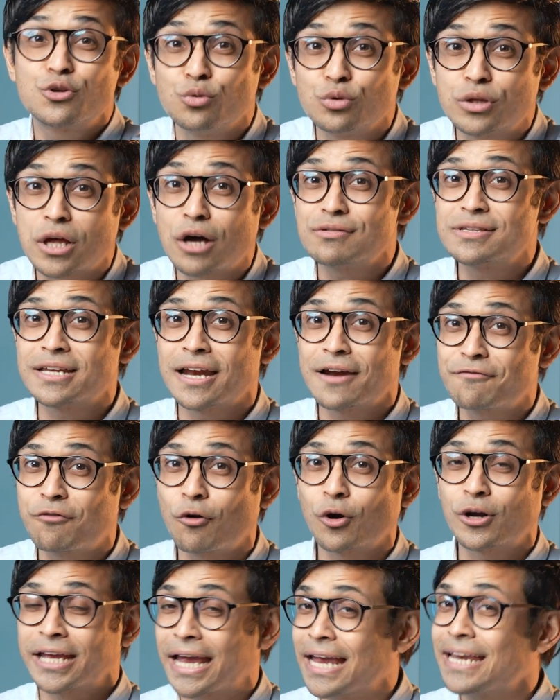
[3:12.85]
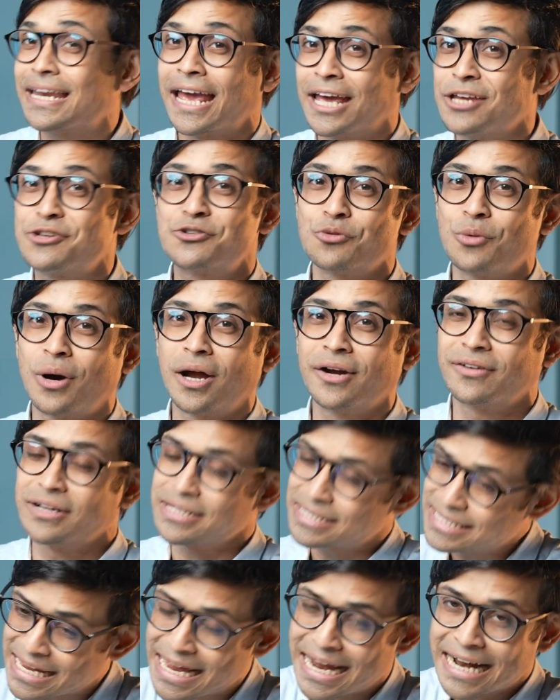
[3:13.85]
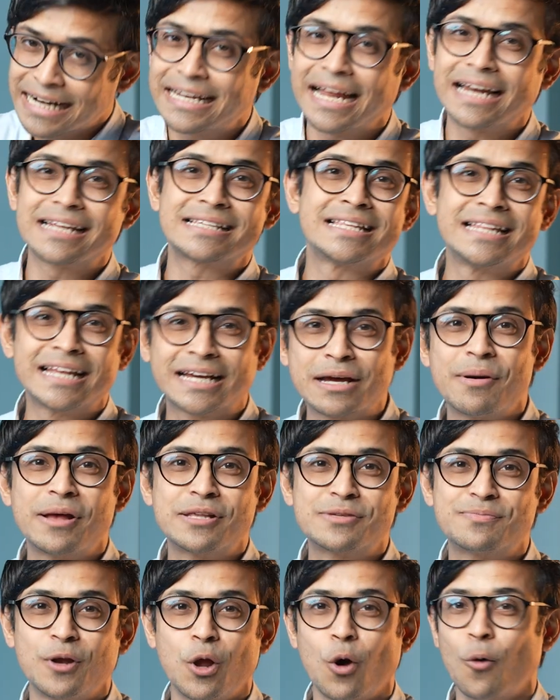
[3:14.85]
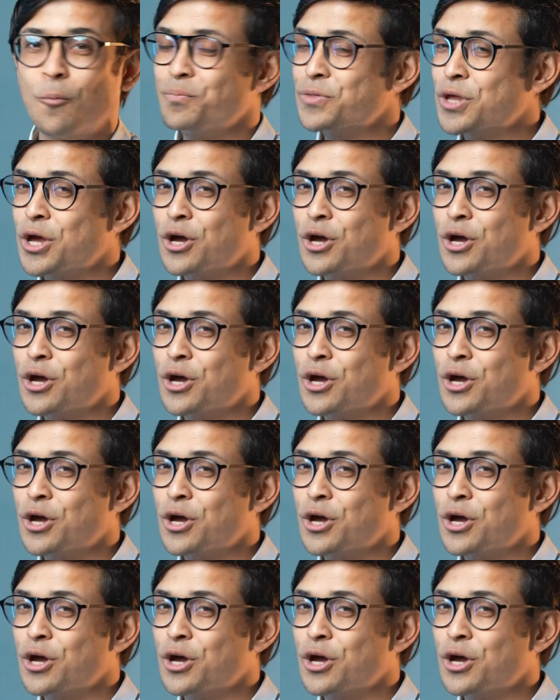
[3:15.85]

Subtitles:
2048 H200s. Tell us in the comments below.